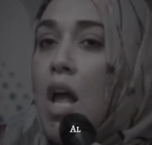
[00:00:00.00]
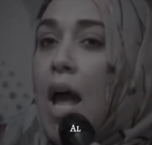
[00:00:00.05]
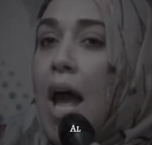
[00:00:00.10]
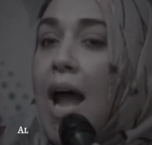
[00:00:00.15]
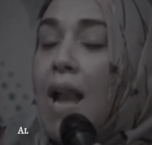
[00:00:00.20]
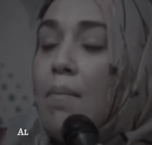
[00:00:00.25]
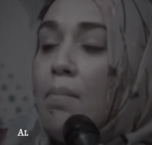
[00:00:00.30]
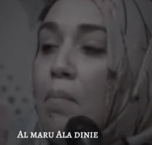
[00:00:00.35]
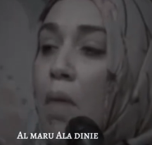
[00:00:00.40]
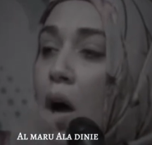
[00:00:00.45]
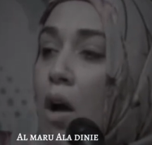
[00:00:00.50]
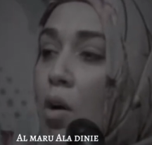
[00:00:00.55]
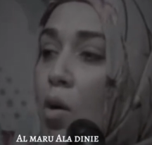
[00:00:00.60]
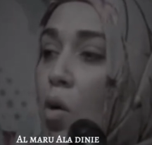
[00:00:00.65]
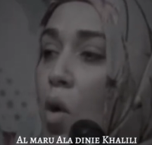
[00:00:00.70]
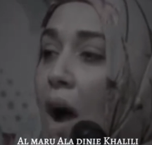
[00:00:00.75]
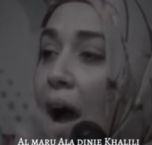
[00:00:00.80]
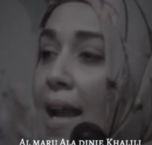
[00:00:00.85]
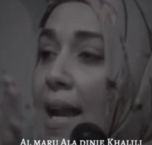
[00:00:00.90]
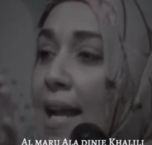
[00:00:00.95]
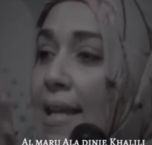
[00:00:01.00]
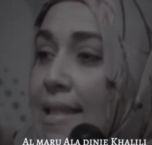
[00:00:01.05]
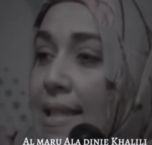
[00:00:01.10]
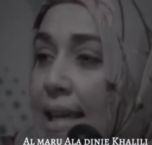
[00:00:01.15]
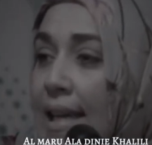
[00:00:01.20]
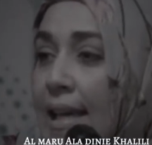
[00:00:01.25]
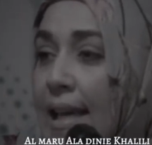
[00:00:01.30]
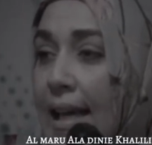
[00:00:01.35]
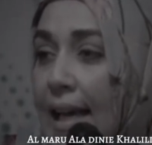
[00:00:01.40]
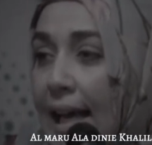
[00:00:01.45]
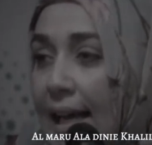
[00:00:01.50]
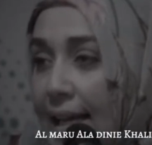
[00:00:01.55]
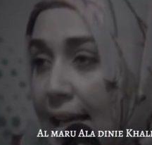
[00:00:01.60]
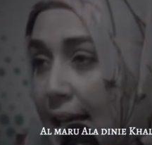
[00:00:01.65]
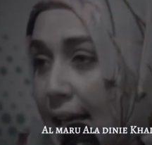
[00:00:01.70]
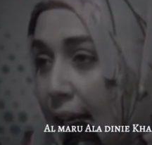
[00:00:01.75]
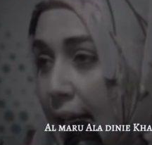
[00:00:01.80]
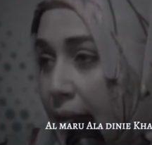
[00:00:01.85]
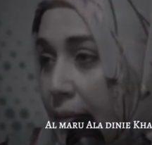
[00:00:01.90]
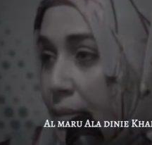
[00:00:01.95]
Al-mar'u ala dini
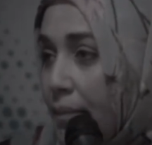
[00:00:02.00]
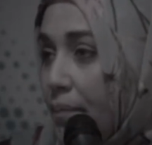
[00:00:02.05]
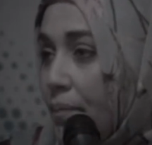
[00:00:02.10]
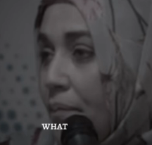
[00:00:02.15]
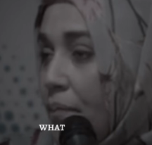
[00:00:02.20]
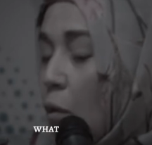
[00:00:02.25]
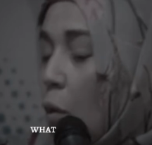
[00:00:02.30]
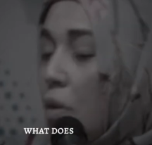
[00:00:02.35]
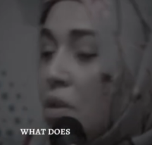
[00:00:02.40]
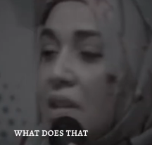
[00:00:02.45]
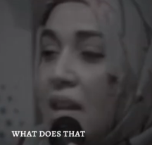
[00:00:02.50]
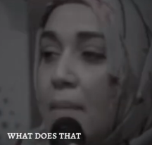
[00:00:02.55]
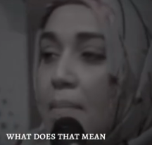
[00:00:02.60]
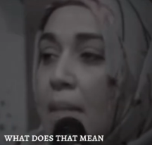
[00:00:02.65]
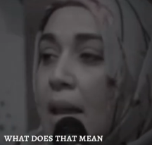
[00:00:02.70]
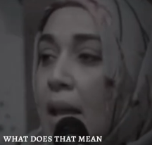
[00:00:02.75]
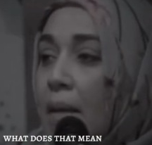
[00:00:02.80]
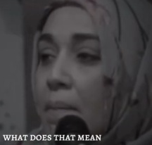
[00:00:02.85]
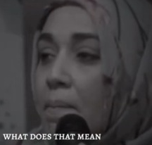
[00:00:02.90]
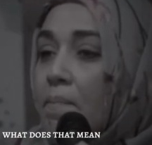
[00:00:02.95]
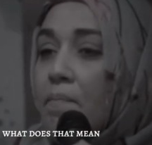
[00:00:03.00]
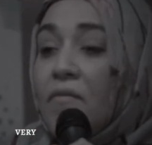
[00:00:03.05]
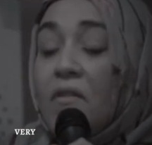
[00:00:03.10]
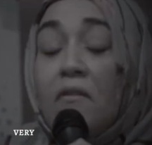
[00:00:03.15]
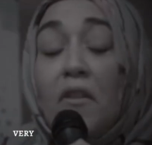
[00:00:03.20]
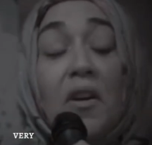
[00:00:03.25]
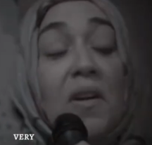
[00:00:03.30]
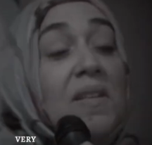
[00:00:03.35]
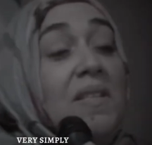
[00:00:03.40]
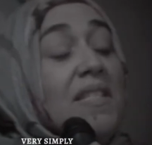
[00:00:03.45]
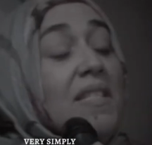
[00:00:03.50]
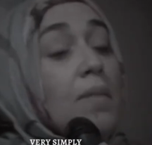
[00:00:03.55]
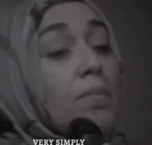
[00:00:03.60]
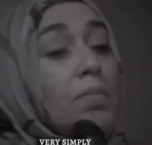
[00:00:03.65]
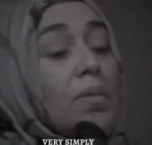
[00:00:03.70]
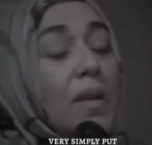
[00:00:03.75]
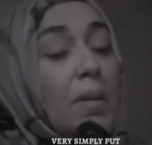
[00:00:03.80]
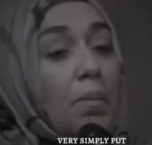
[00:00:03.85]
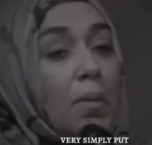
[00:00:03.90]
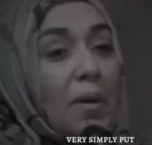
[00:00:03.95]
khalile. What does that mean? Very
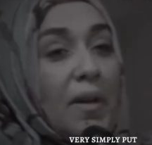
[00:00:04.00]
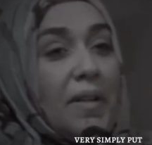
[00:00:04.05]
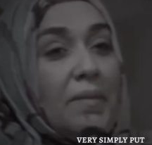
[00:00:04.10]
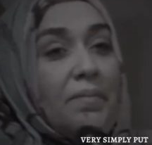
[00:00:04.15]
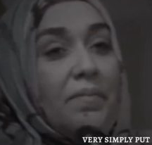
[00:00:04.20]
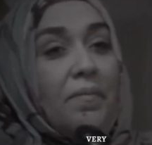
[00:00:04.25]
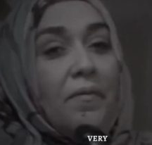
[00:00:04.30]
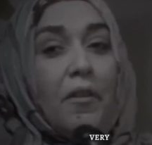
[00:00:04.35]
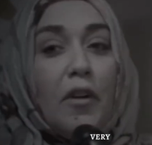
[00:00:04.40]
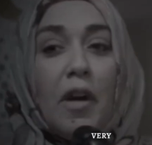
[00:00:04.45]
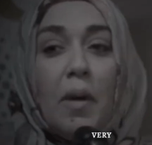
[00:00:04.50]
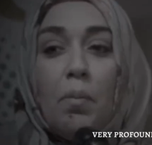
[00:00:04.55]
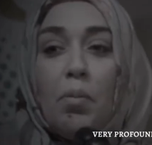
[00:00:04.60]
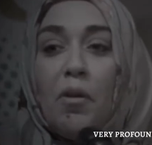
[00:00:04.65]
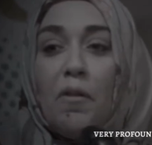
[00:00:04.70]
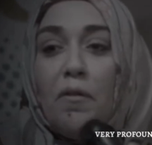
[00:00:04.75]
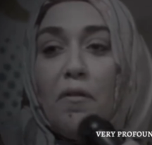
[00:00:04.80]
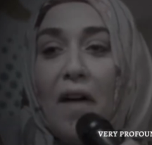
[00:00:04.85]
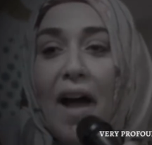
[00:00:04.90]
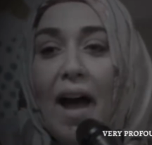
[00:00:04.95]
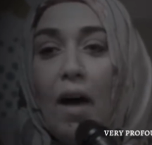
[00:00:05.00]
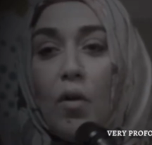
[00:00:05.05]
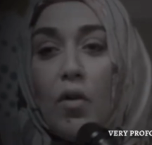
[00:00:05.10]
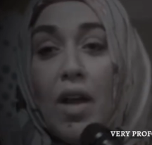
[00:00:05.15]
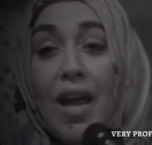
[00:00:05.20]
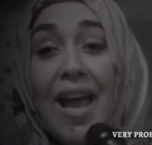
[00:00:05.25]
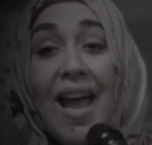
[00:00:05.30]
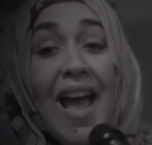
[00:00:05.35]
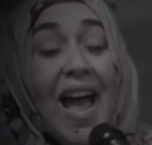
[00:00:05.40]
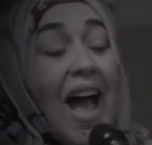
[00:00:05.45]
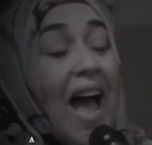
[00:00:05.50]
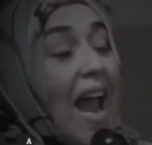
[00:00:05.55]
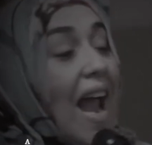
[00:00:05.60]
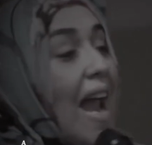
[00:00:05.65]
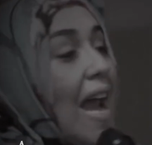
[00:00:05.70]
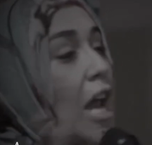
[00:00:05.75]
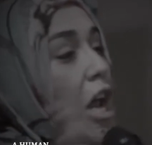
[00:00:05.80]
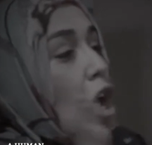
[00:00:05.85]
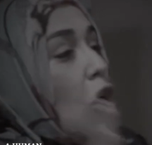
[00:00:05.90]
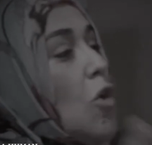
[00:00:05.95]
simply put, very profound.
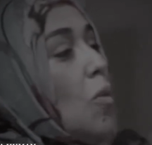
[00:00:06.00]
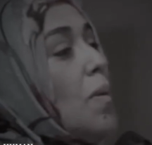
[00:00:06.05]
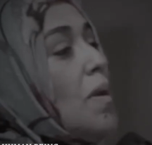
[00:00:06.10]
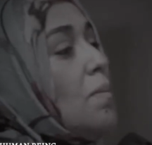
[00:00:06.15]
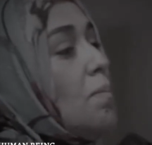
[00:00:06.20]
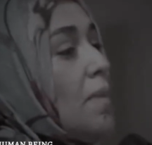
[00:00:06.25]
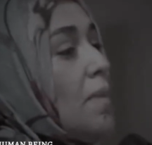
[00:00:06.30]
A human